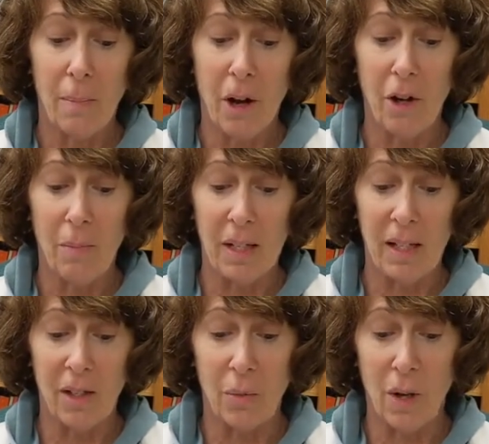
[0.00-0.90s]
part of me
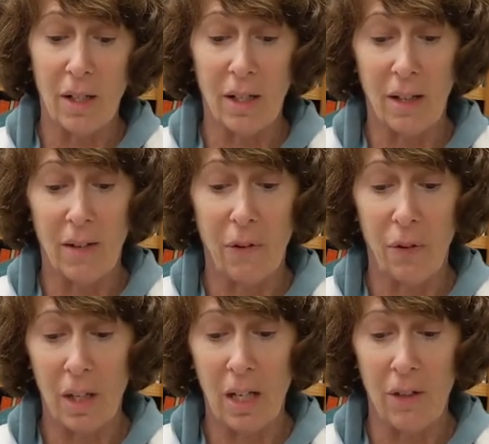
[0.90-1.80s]
doesn't want to leave
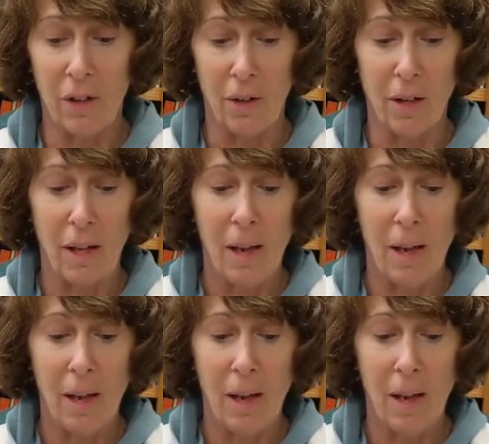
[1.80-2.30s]
her either,